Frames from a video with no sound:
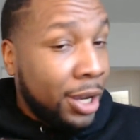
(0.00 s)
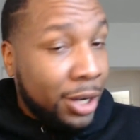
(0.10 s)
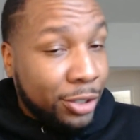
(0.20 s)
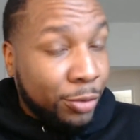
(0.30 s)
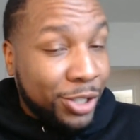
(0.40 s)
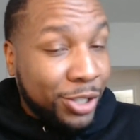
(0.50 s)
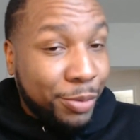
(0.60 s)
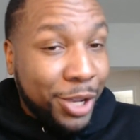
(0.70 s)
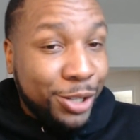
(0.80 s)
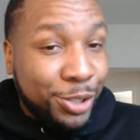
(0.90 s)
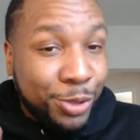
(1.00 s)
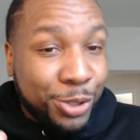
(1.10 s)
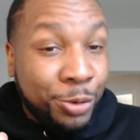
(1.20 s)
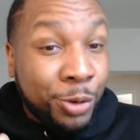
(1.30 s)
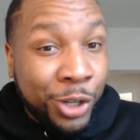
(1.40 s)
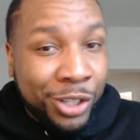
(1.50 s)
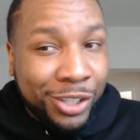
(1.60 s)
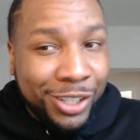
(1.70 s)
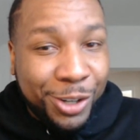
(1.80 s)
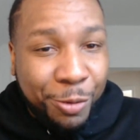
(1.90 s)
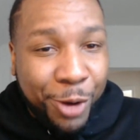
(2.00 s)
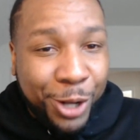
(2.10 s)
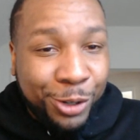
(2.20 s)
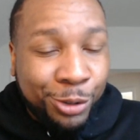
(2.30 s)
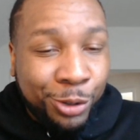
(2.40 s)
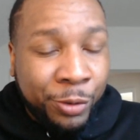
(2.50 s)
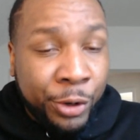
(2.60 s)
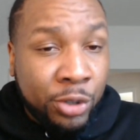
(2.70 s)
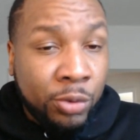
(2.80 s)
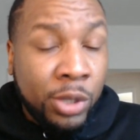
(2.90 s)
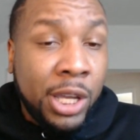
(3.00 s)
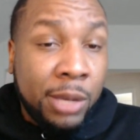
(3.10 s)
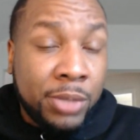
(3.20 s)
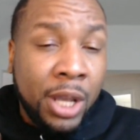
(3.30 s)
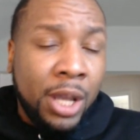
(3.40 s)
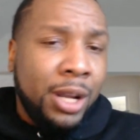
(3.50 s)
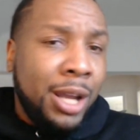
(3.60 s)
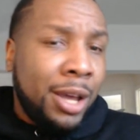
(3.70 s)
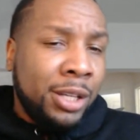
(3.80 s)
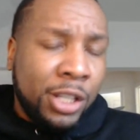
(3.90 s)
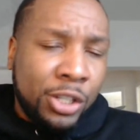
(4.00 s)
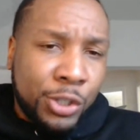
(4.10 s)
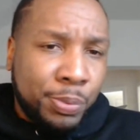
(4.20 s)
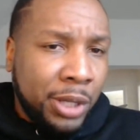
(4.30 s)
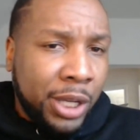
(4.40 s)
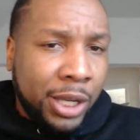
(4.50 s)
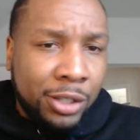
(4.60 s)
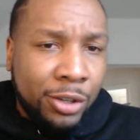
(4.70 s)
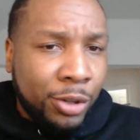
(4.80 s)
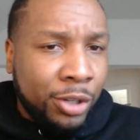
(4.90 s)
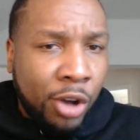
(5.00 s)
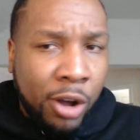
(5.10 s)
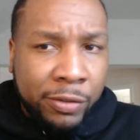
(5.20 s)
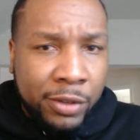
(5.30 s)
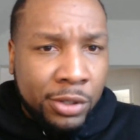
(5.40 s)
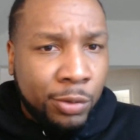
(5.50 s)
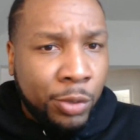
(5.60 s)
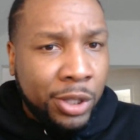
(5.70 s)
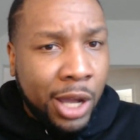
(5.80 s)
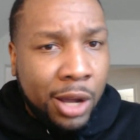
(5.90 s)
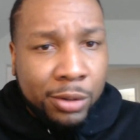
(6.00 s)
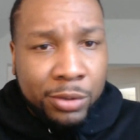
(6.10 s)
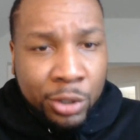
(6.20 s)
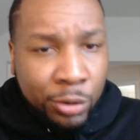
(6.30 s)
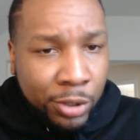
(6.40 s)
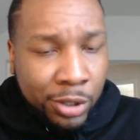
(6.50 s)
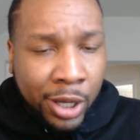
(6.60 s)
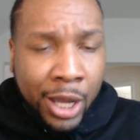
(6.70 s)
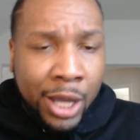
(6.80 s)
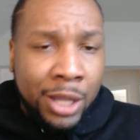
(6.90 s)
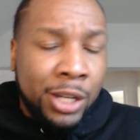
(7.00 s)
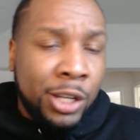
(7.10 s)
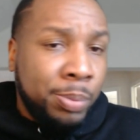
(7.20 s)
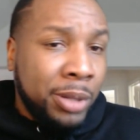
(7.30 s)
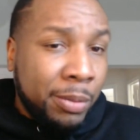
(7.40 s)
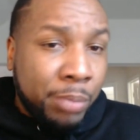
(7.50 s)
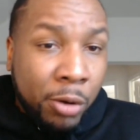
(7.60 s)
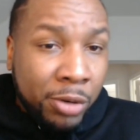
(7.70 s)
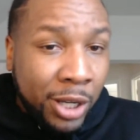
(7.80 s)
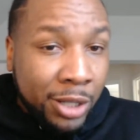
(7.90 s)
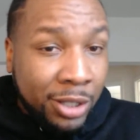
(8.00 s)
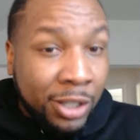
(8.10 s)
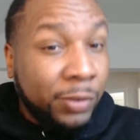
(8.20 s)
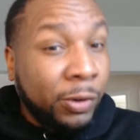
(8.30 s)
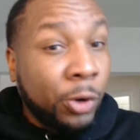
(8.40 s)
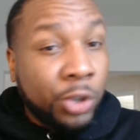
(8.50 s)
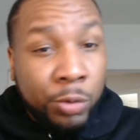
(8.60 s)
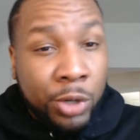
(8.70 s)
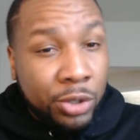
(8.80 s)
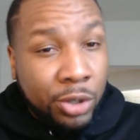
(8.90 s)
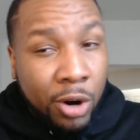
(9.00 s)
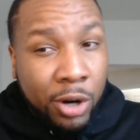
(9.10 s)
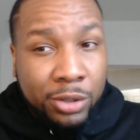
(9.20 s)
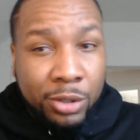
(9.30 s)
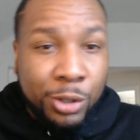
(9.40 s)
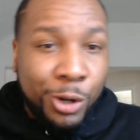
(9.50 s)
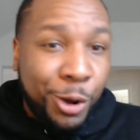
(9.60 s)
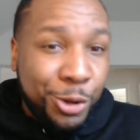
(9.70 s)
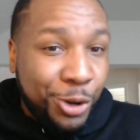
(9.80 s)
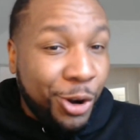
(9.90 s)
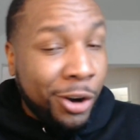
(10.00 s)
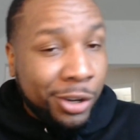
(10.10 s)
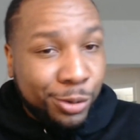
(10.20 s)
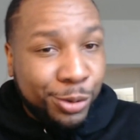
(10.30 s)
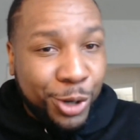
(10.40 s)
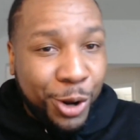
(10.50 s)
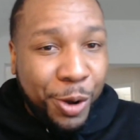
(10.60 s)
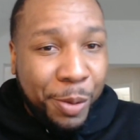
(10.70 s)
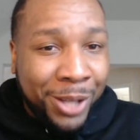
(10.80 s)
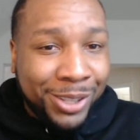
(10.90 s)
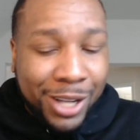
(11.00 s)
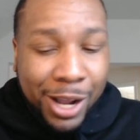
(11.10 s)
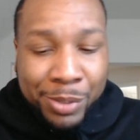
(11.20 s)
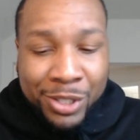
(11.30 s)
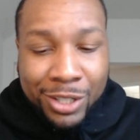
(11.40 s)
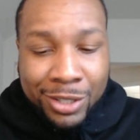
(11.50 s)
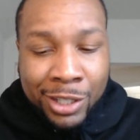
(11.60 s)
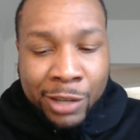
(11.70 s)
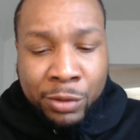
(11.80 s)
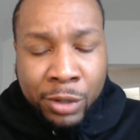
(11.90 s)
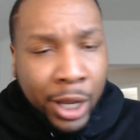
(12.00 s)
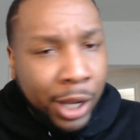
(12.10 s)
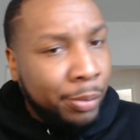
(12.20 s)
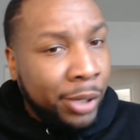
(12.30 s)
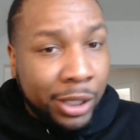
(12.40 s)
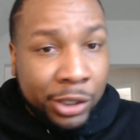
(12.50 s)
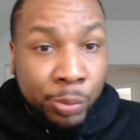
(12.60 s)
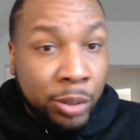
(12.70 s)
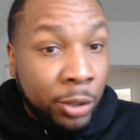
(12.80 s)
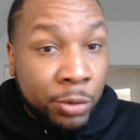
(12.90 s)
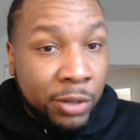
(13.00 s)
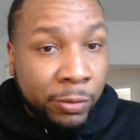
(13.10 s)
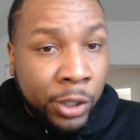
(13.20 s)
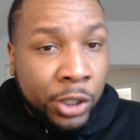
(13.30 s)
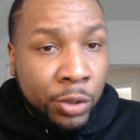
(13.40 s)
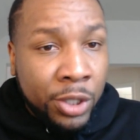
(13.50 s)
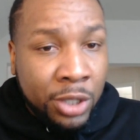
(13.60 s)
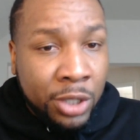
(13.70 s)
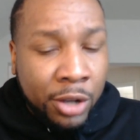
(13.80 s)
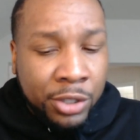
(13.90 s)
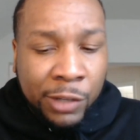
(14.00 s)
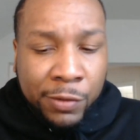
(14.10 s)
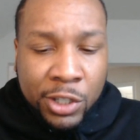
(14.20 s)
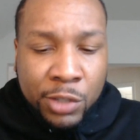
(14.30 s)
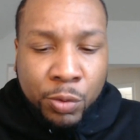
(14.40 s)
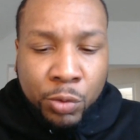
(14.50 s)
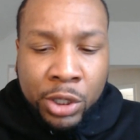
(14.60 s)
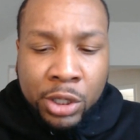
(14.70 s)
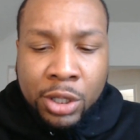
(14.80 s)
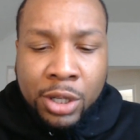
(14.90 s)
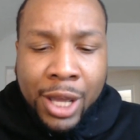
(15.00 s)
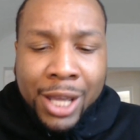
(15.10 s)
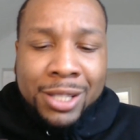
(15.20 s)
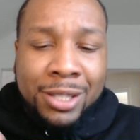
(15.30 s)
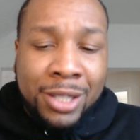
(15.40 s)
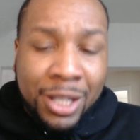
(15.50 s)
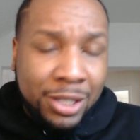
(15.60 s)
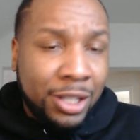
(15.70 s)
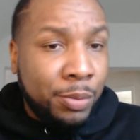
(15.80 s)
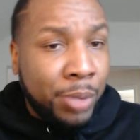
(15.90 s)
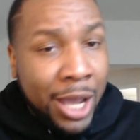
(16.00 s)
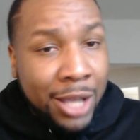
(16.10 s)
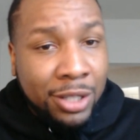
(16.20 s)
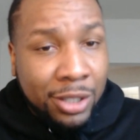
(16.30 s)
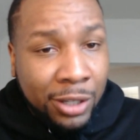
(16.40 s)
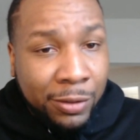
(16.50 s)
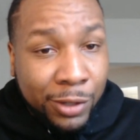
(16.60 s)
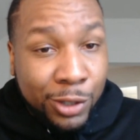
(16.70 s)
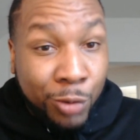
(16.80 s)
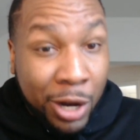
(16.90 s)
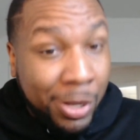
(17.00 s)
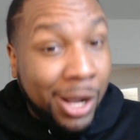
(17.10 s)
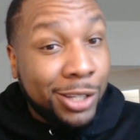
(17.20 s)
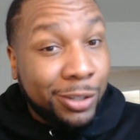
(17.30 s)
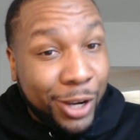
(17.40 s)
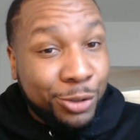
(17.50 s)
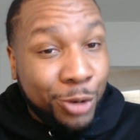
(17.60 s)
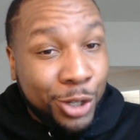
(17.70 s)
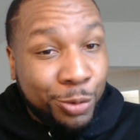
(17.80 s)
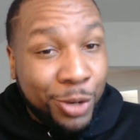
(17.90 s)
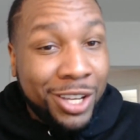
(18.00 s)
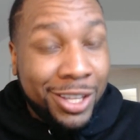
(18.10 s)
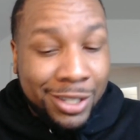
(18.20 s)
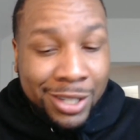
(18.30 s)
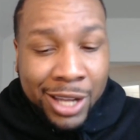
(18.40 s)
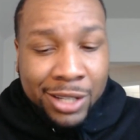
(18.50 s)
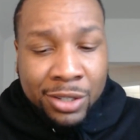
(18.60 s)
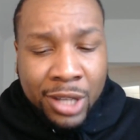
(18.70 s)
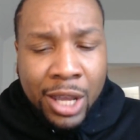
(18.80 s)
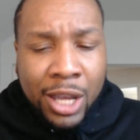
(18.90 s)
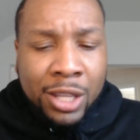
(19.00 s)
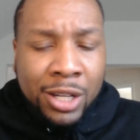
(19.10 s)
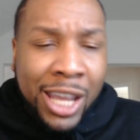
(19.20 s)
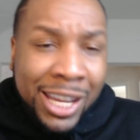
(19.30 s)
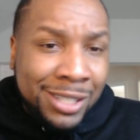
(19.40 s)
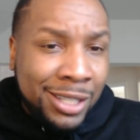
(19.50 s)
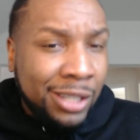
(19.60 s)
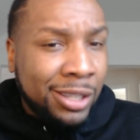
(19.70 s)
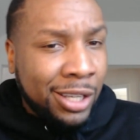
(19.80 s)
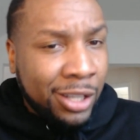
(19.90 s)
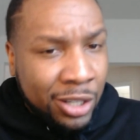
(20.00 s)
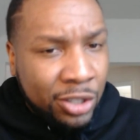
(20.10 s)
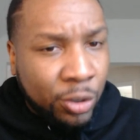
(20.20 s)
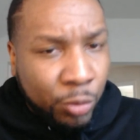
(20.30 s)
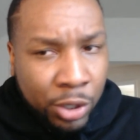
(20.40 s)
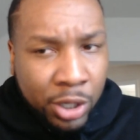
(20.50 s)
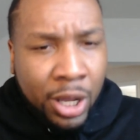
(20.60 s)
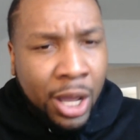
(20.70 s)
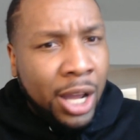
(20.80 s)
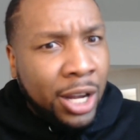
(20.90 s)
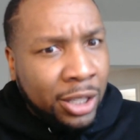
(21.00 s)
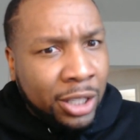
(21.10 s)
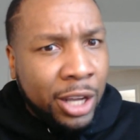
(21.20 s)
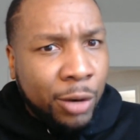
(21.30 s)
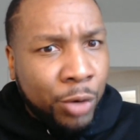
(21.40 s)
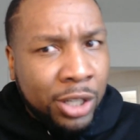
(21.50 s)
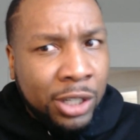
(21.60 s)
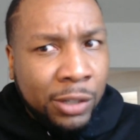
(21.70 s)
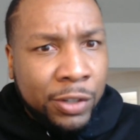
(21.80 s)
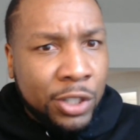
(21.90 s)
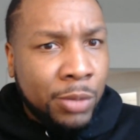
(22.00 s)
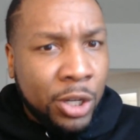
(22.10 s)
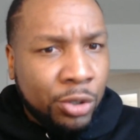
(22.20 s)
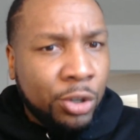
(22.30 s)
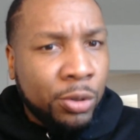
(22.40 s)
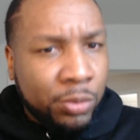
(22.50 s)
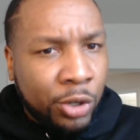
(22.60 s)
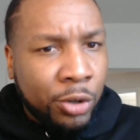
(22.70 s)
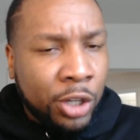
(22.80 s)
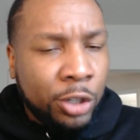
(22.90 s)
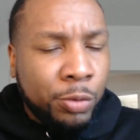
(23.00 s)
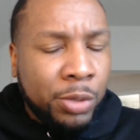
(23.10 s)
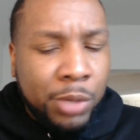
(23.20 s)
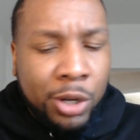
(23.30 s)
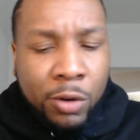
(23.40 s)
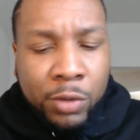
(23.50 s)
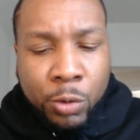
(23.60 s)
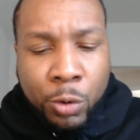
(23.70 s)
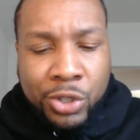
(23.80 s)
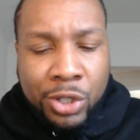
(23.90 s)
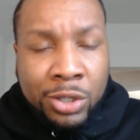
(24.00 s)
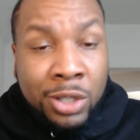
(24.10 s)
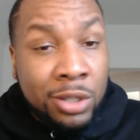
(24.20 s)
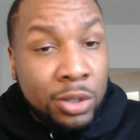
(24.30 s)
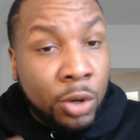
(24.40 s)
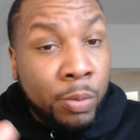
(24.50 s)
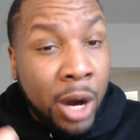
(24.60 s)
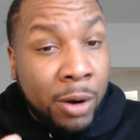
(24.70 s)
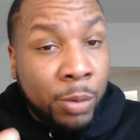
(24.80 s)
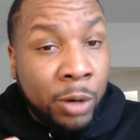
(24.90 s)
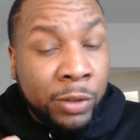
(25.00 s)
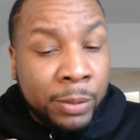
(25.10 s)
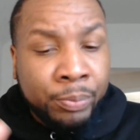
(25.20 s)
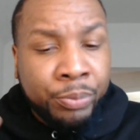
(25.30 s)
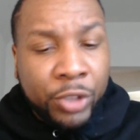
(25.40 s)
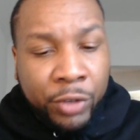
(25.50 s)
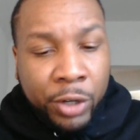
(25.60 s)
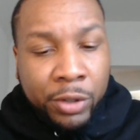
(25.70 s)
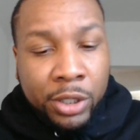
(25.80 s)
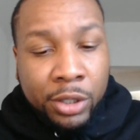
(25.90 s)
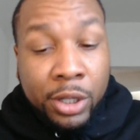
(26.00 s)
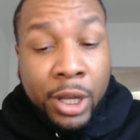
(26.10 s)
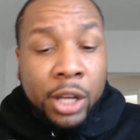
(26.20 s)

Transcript: That's the reason I'm headed to a 2-1, you know, record through the first three games. Now, they did just play, you know, the Dolphins without Tua. They did play Bo Nix in his first career start. So, you know, you could argue, you know, about the competition level, but you play who's in front of you, and the Seahawks defense has been really good. Sixth in passing defense, right behind Tavondre Sweat and the Titans, and then 18th against the run. And I think that run defense metric will, you know, get a little bit better over the course of the season. So Byron Murphy, very good.